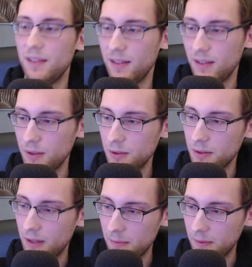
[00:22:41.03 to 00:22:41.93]
Oh, like
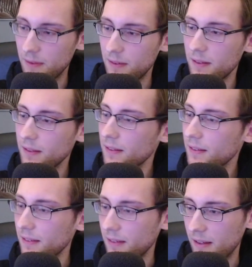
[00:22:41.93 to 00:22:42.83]
literal I mean, differences
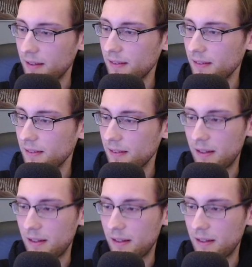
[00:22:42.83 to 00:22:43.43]
and what happens.